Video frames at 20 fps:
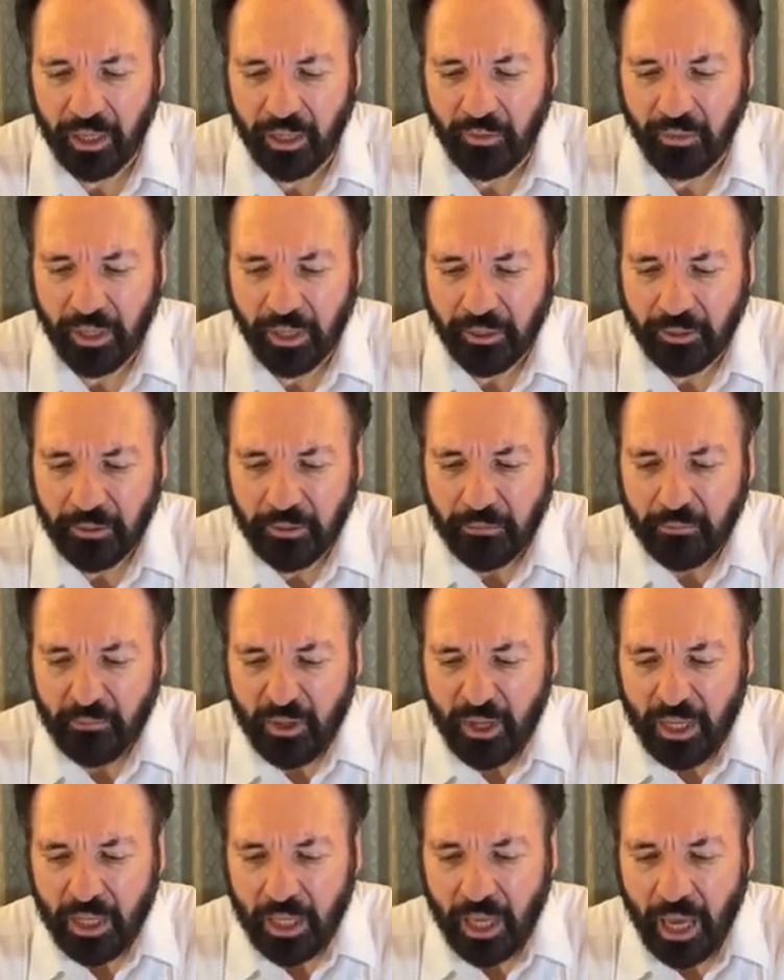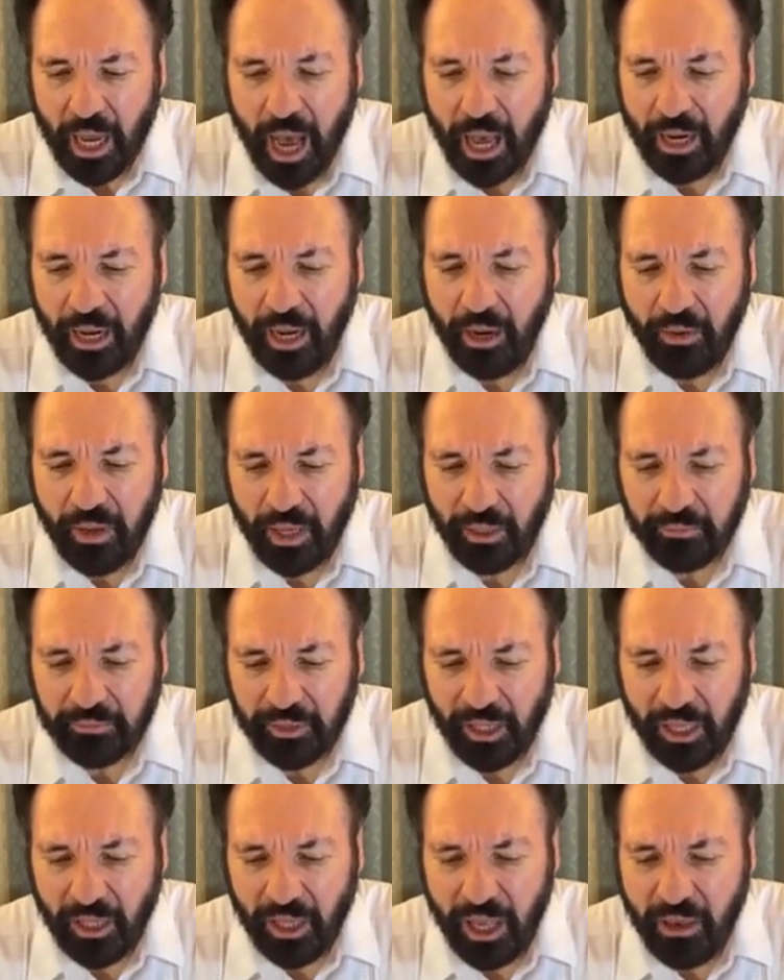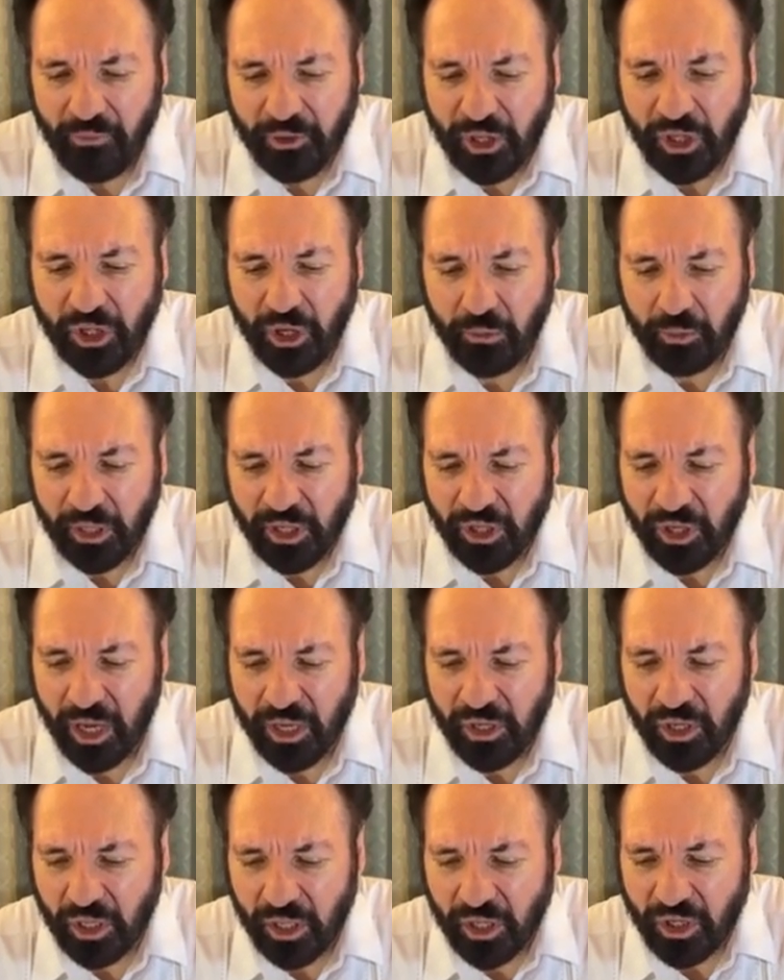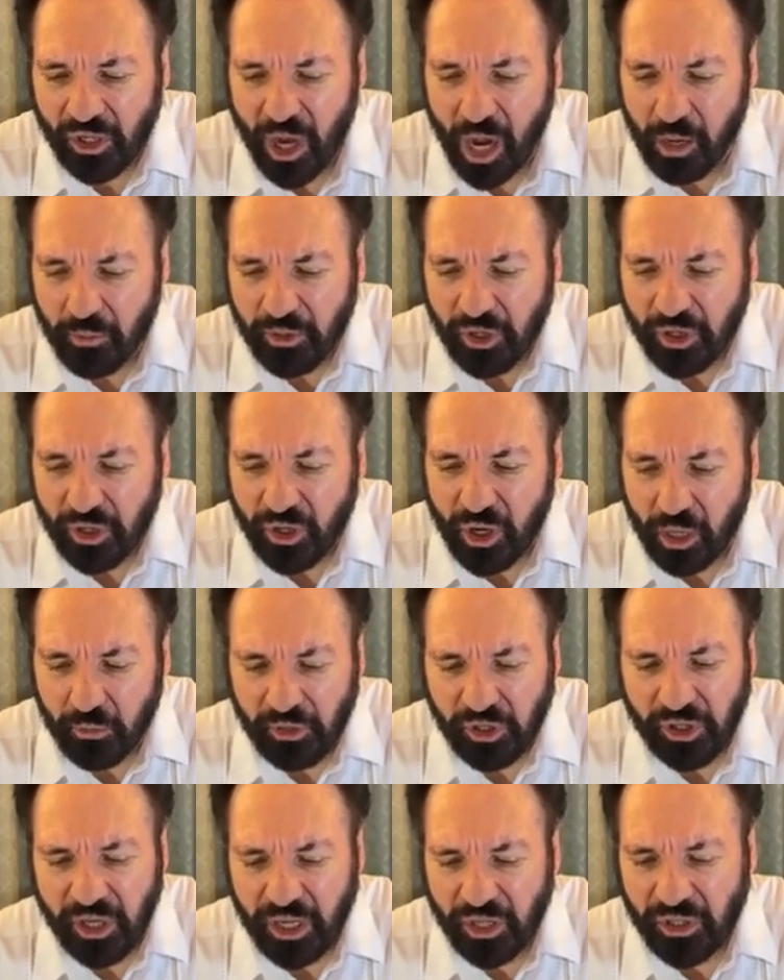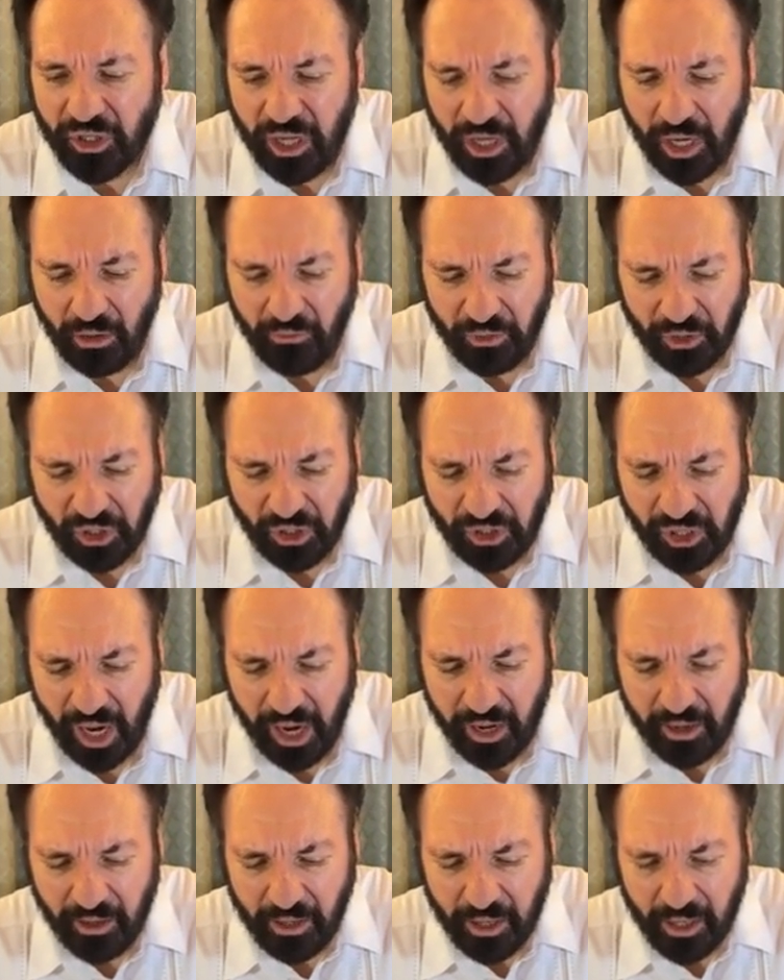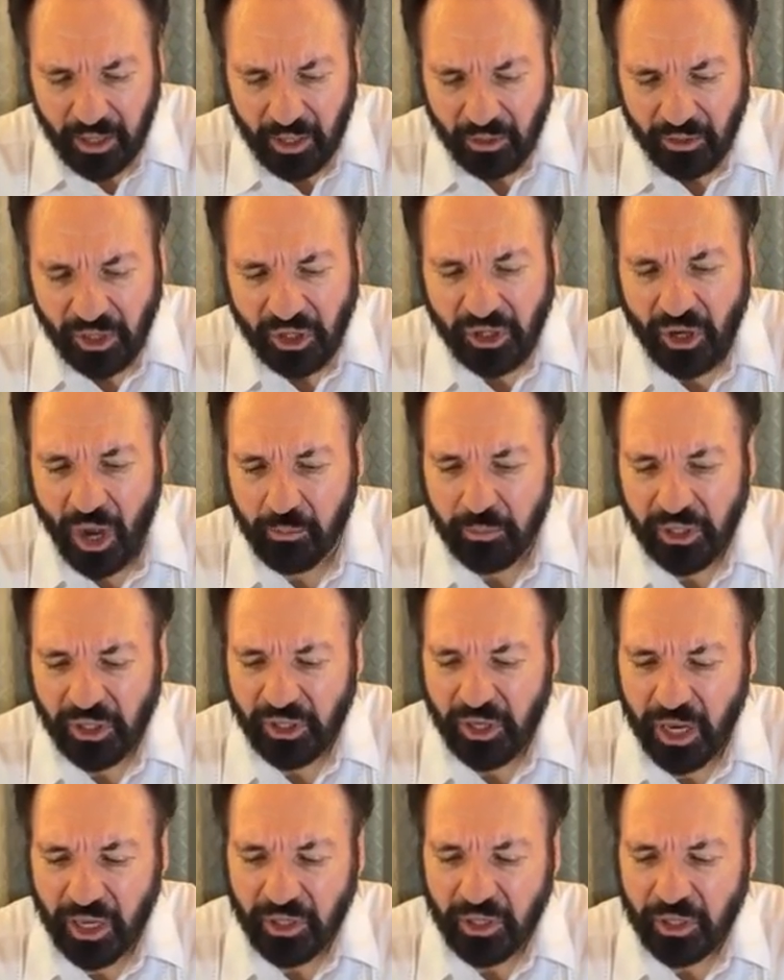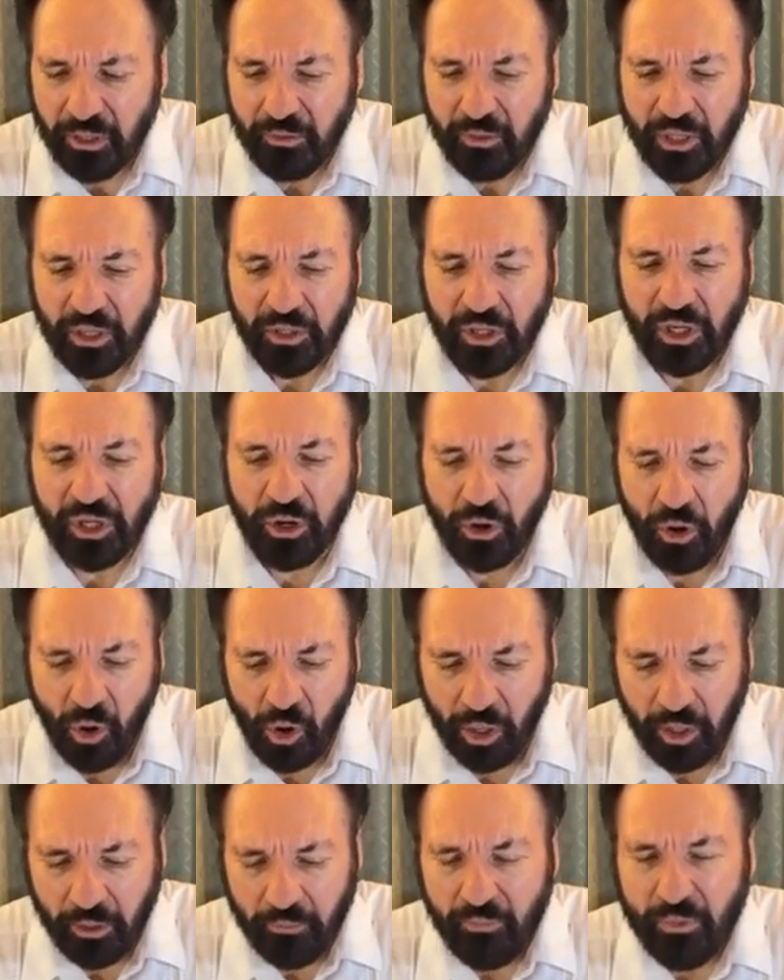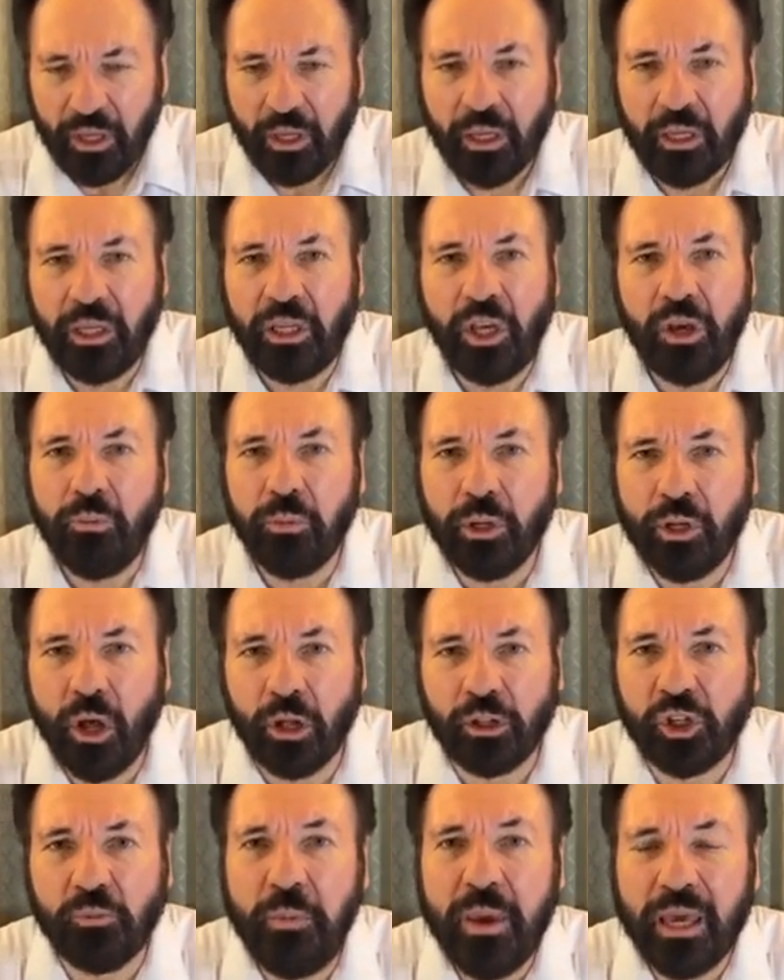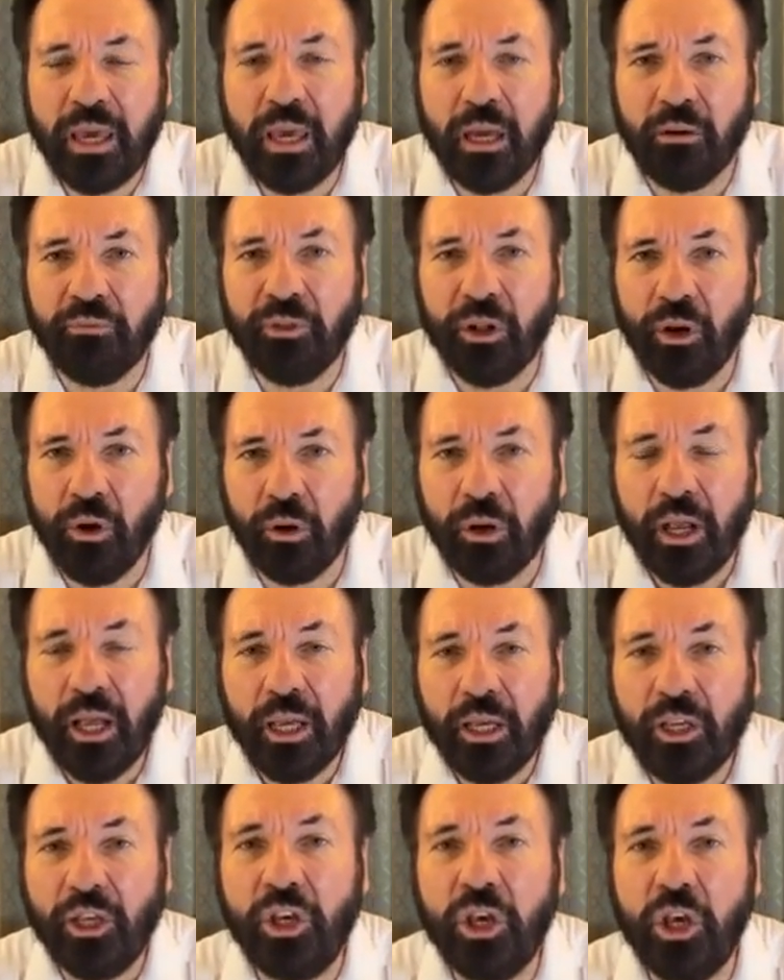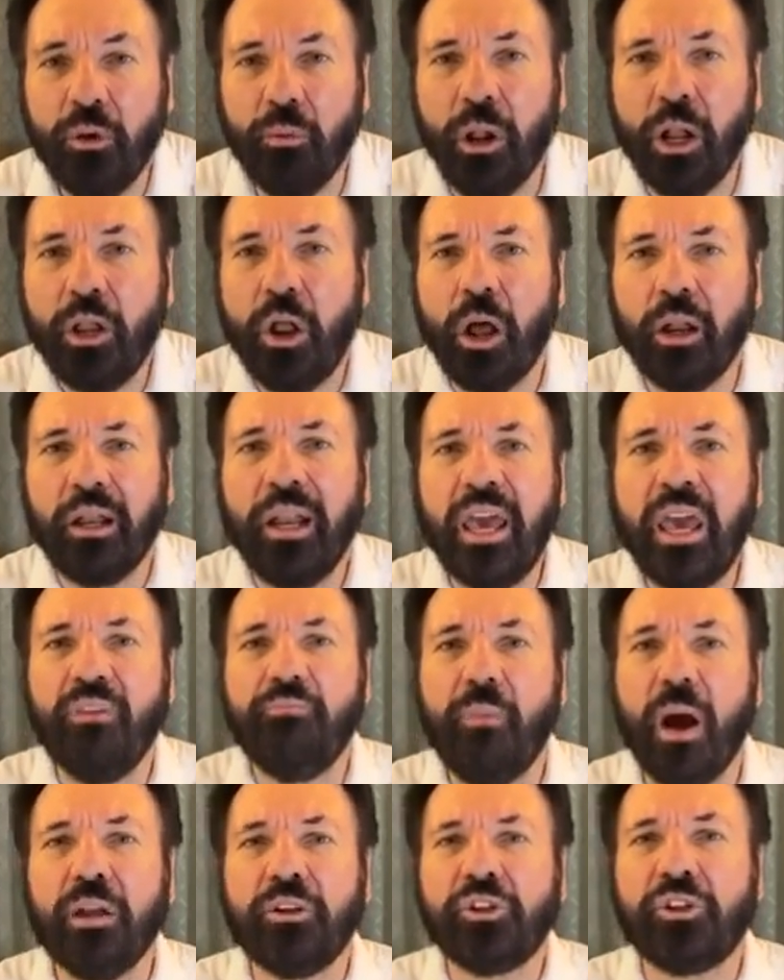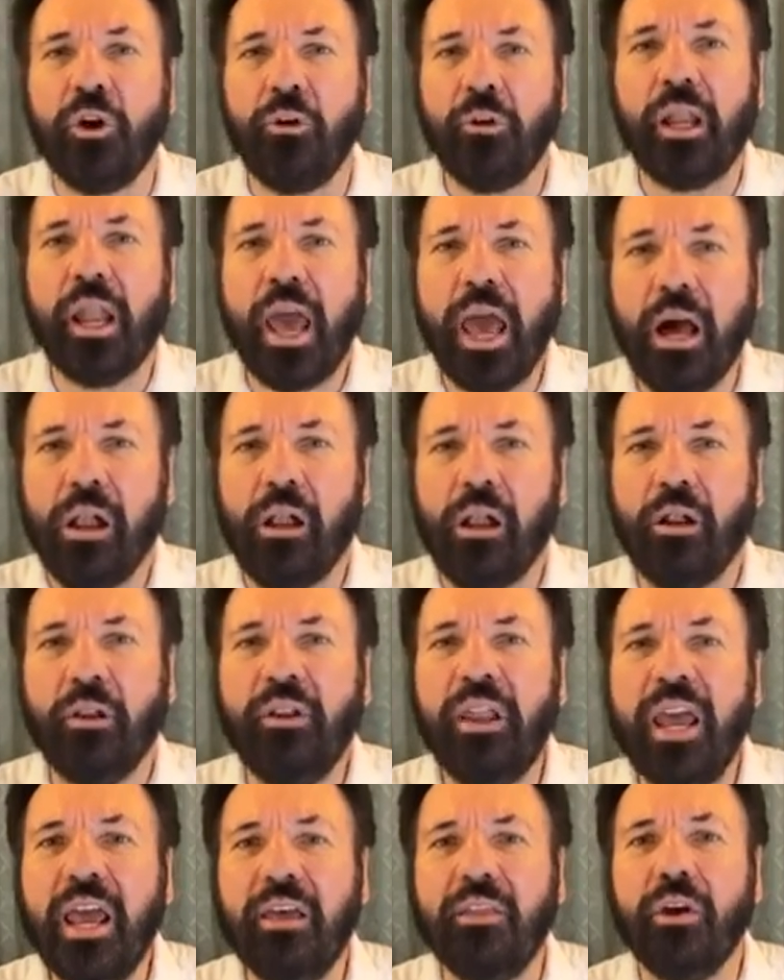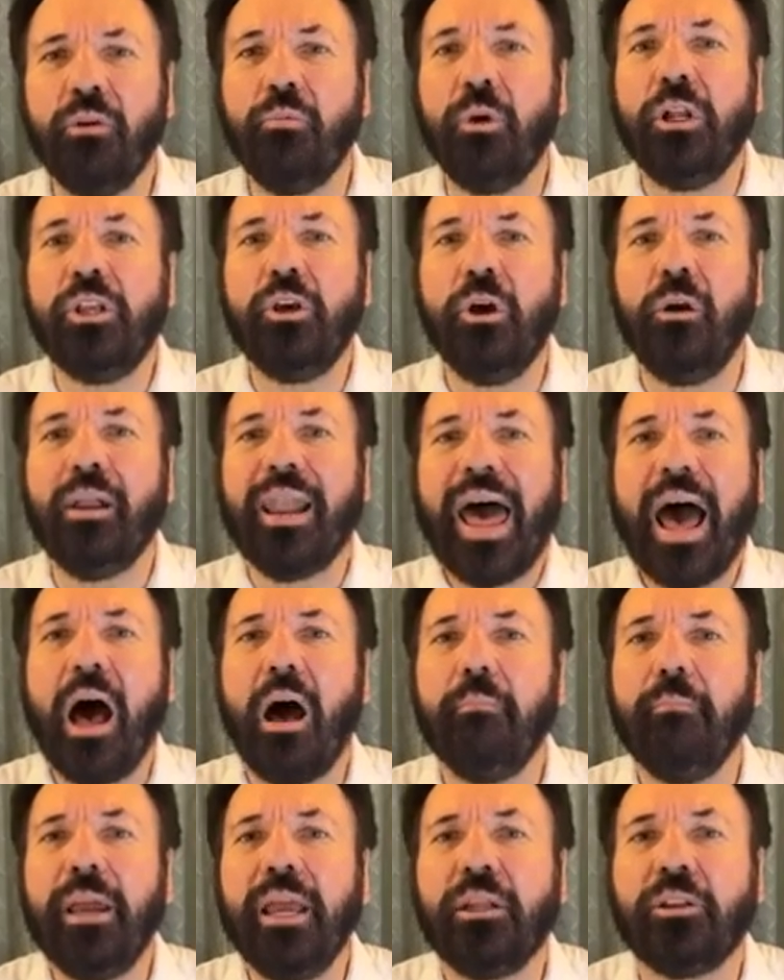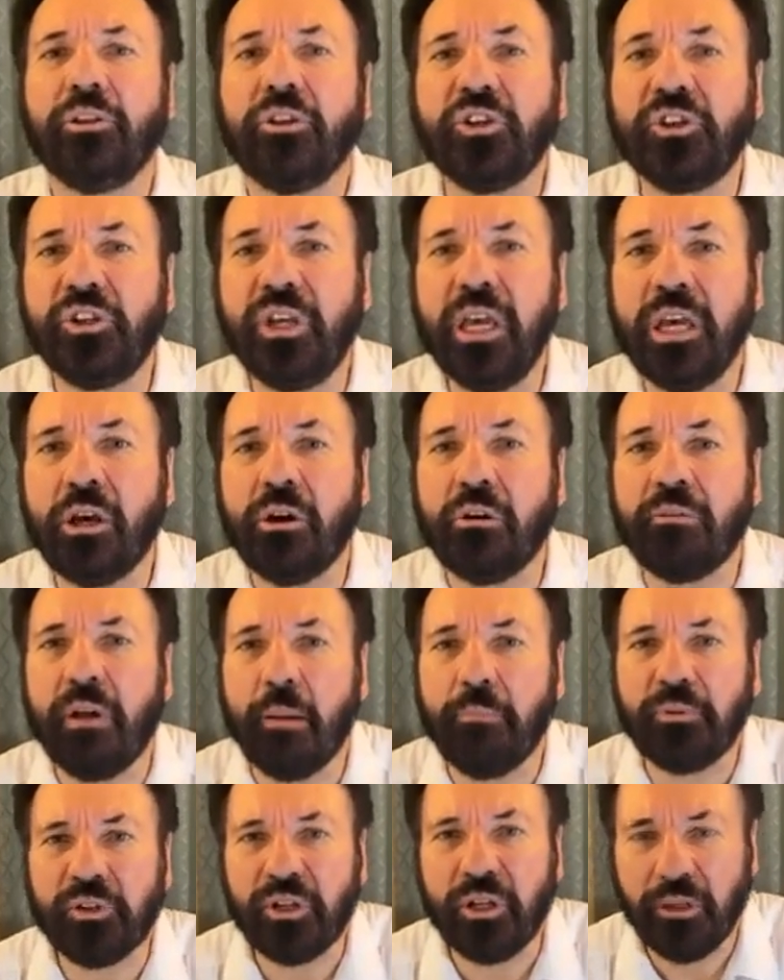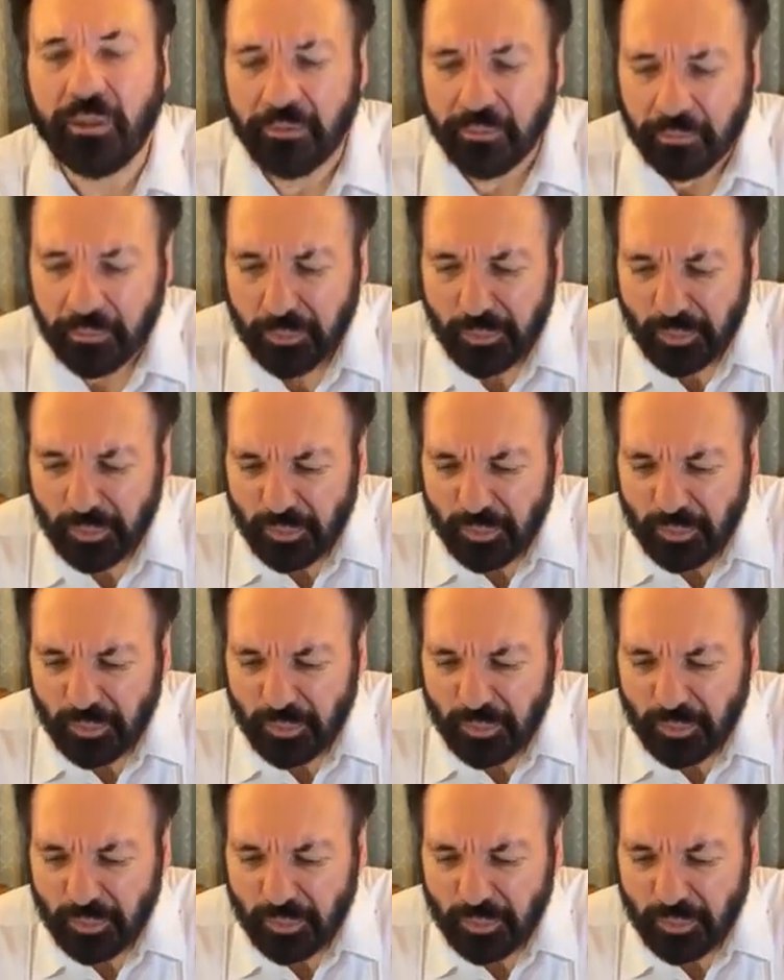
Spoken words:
Hallelujah. Hallelujah. And even so it says in the Psalm 16 and verse 10, the psalmist says, Lord, you will not, speaking of the Lord, you will not leave my soul in hell, neither will you allow me to see corruption.